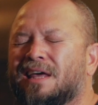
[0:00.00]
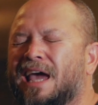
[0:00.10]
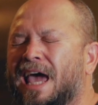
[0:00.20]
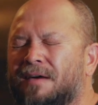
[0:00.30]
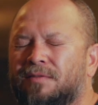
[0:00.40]
The
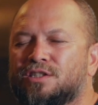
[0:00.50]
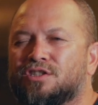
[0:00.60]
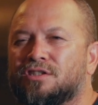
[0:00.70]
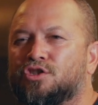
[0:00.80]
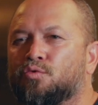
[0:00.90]

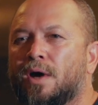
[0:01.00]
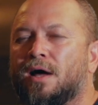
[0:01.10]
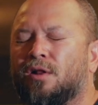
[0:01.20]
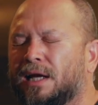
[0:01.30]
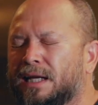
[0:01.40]
heavens
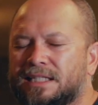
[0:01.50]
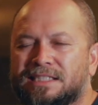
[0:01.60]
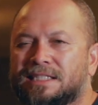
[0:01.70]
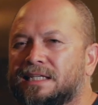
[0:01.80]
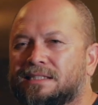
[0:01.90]
dwell and
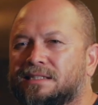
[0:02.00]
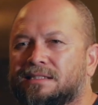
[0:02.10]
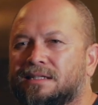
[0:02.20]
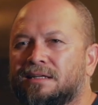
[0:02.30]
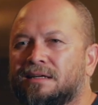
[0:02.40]

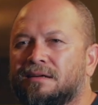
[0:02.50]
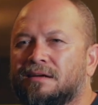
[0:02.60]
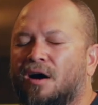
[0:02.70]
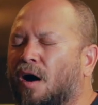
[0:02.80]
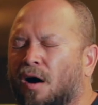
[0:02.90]
exist.
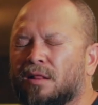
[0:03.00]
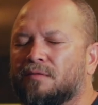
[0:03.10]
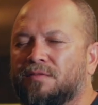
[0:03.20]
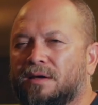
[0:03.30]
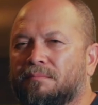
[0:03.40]
All
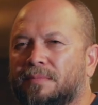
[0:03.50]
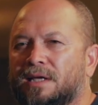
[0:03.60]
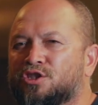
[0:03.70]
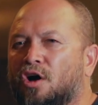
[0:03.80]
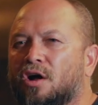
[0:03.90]
of them.
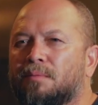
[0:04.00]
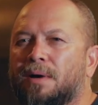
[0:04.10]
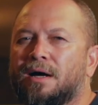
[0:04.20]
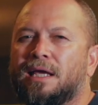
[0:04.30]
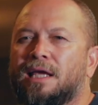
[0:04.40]
It's all
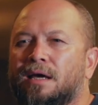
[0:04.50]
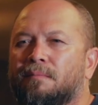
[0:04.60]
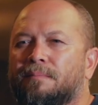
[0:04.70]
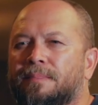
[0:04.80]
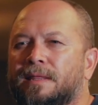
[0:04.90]
about
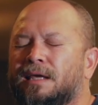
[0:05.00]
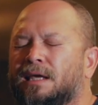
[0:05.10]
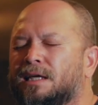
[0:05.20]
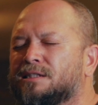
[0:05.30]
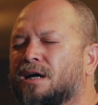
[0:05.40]
Him.
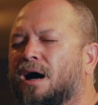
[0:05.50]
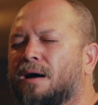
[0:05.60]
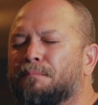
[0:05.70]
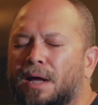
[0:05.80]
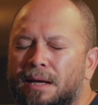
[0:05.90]
He is
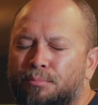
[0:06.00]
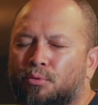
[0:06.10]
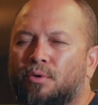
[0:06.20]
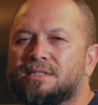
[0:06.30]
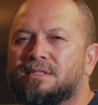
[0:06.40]

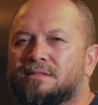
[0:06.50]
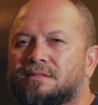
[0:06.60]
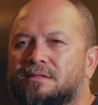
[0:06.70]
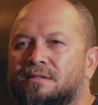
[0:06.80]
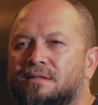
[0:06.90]

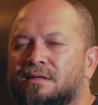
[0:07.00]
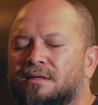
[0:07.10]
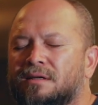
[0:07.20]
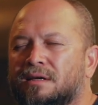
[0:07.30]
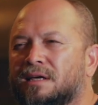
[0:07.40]
omnipresent.
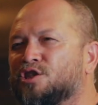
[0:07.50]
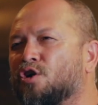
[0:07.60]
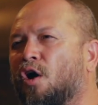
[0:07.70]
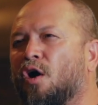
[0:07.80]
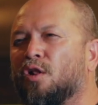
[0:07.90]
He's
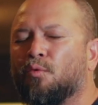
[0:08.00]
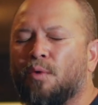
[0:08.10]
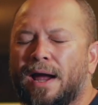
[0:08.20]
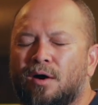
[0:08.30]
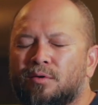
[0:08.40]
all
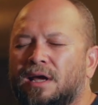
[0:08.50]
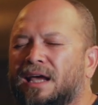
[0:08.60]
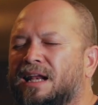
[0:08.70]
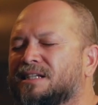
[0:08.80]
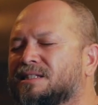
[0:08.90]
around,
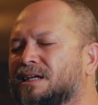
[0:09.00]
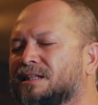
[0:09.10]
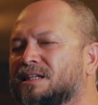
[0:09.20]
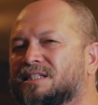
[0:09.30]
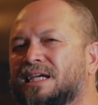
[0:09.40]
and as
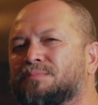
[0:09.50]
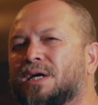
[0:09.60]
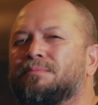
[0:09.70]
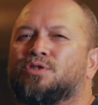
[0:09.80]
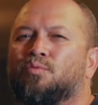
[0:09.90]
at the same
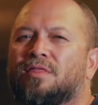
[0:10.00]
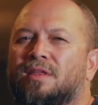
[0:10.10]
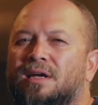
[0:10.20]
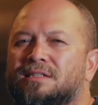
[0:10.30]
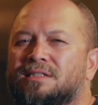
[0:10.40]
time, he's
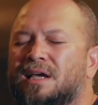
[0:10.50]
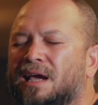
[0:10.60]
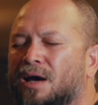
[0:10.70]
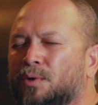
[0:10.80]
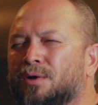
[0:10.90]
within us.
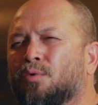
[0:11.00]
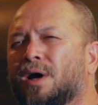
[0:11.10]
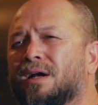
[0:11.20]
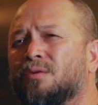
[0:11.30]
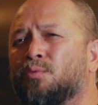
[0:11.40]
And we
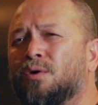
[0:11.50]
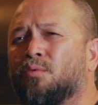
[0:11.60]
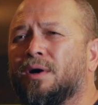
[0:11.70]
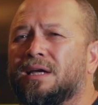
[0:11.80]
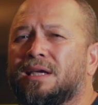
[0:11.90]

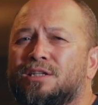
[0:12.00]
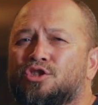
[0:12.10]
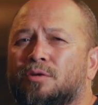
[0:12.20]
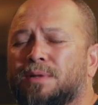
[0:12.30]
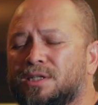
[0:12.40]
don't want to get
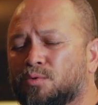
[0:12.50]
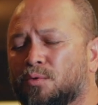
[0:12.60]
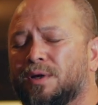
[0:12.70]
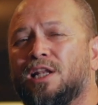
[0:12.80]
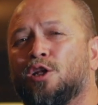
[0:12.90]
into a place where
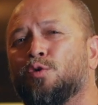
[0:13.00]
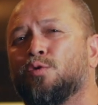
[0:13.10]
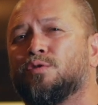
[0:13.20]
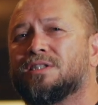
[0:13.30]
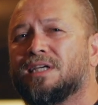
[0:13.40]
we
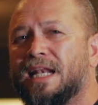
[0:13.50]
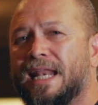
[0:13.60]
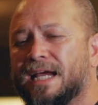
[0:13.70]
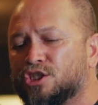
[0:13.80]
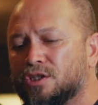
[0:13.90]
lose
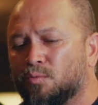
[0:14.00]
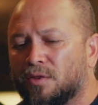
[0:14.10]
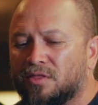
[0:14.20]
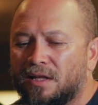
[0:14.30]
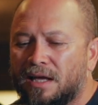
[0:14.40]
connection
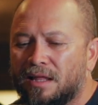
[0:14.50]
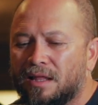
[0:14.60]
with the